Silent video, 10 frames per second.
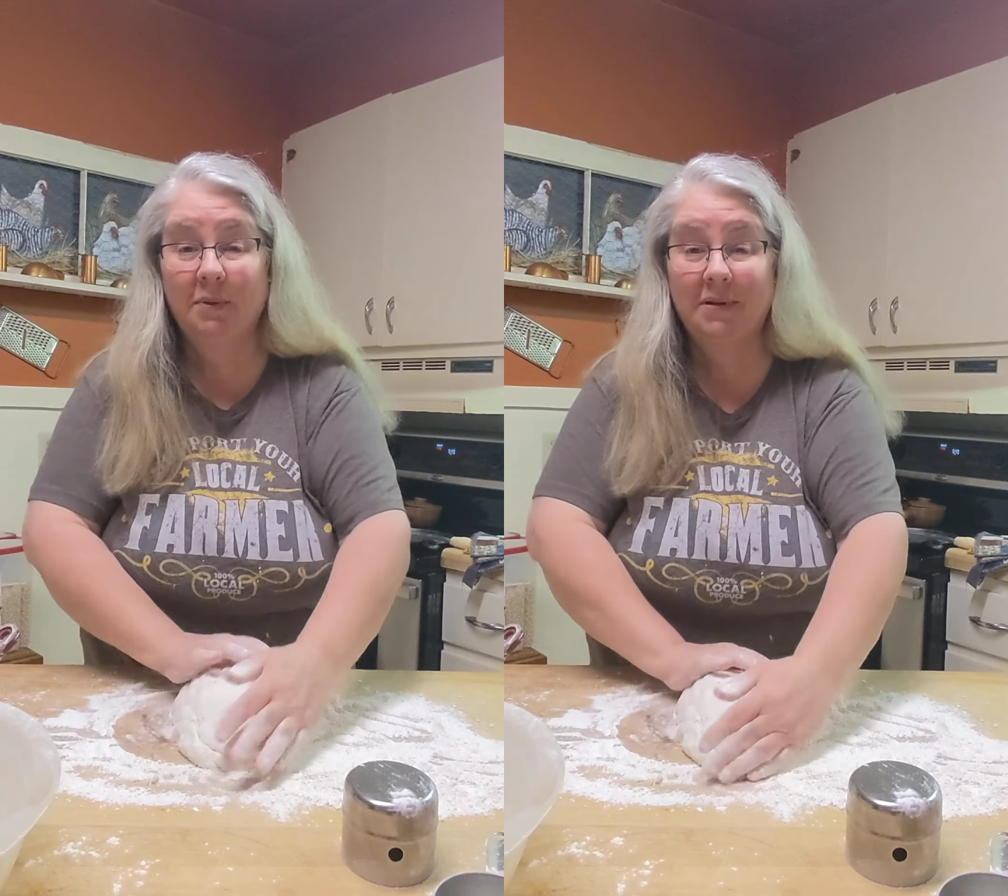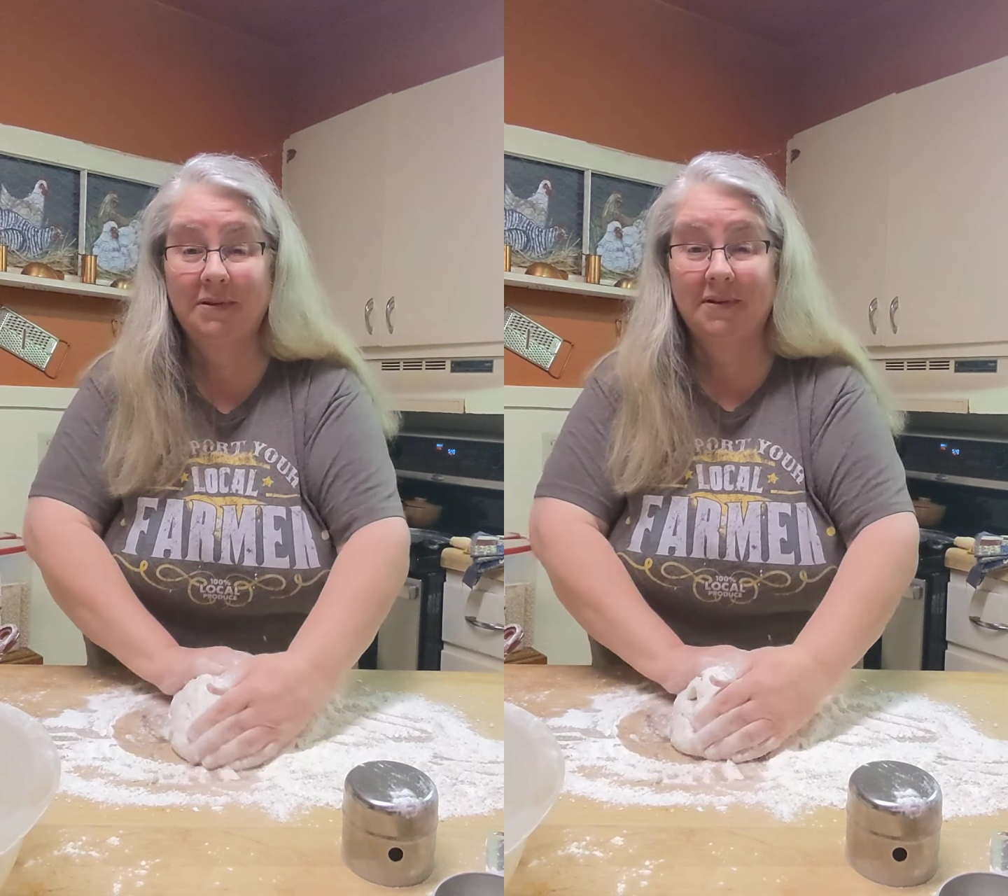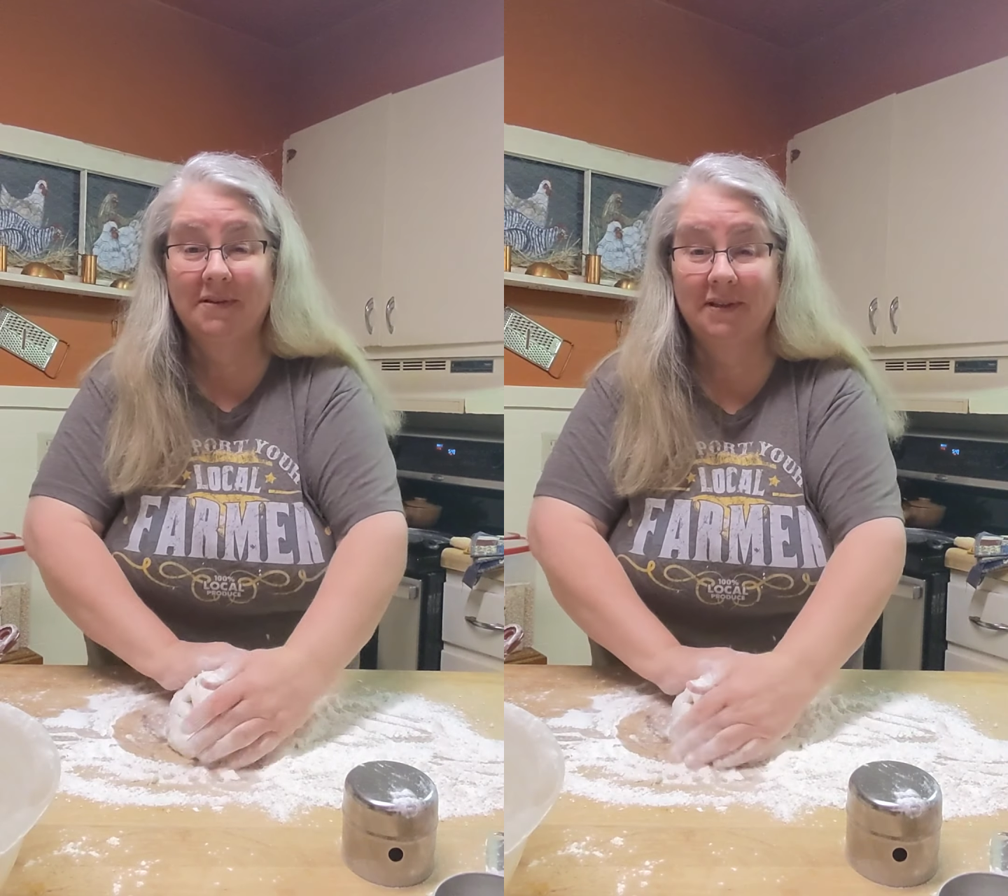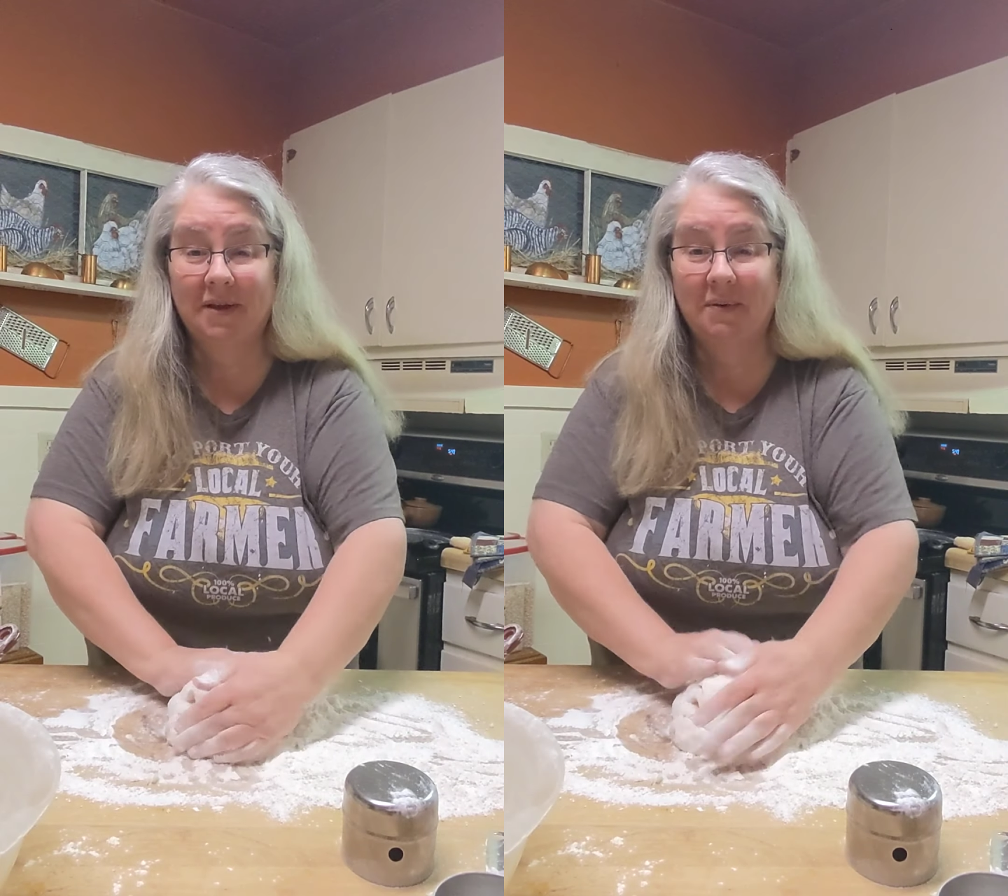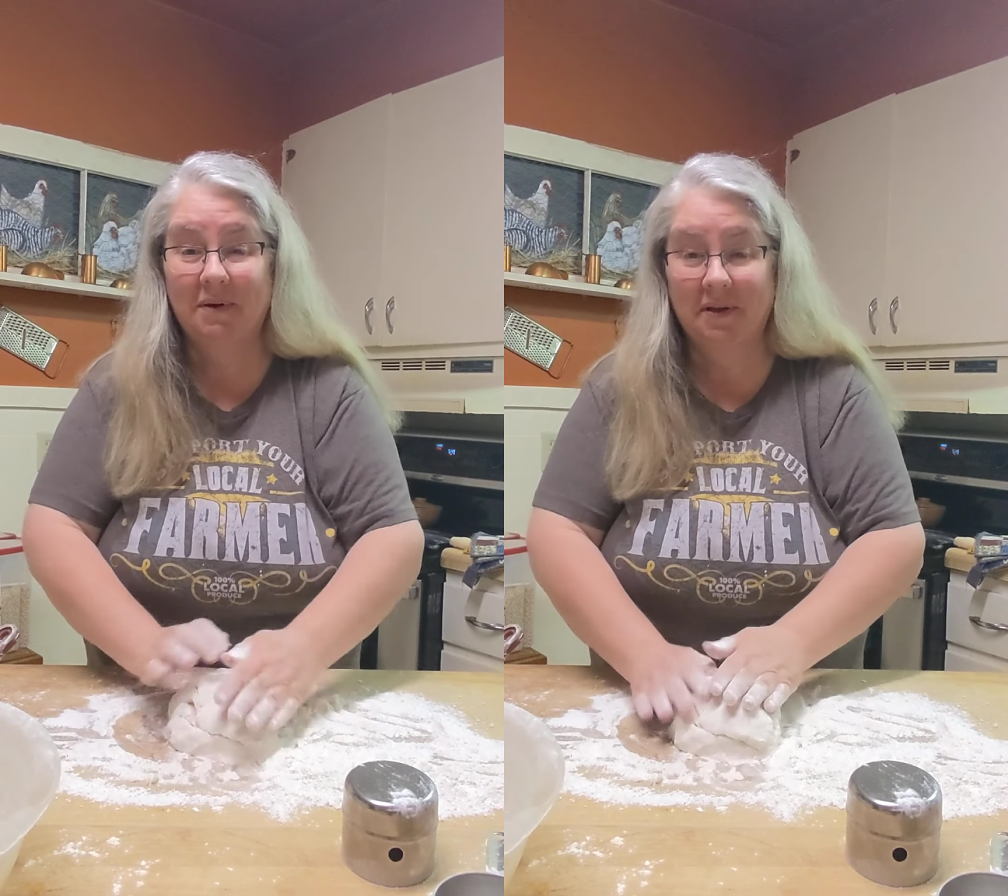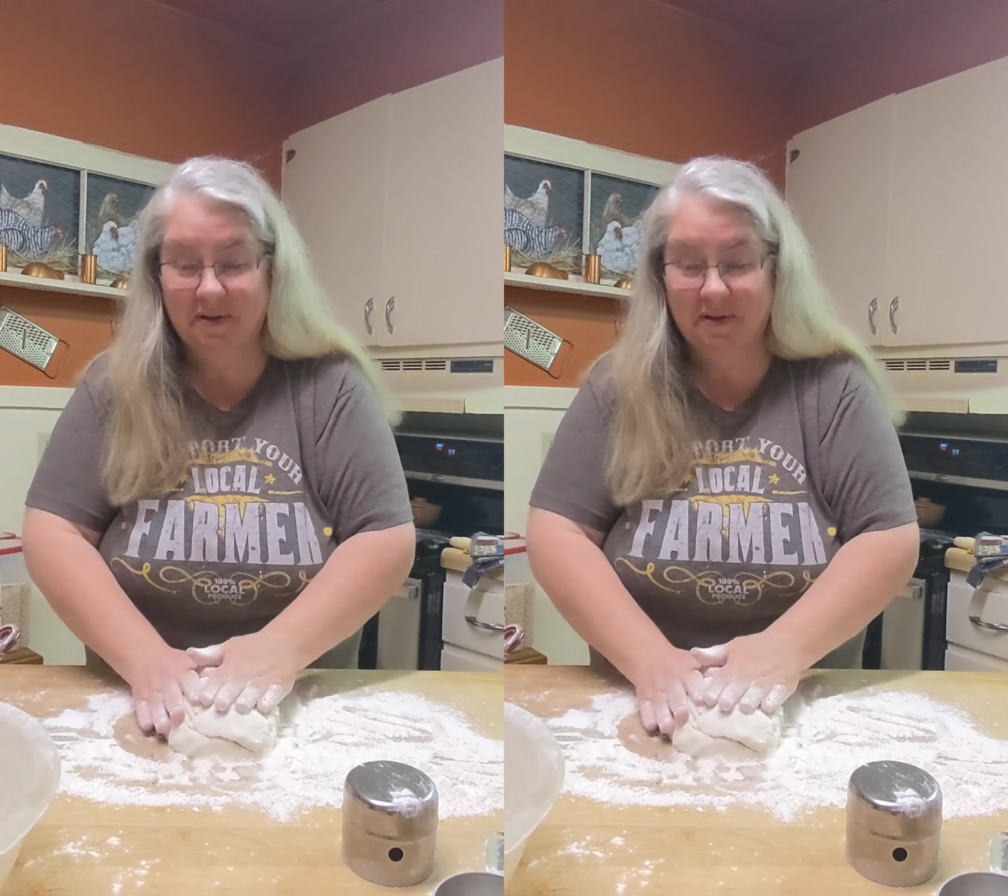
biscuits that way.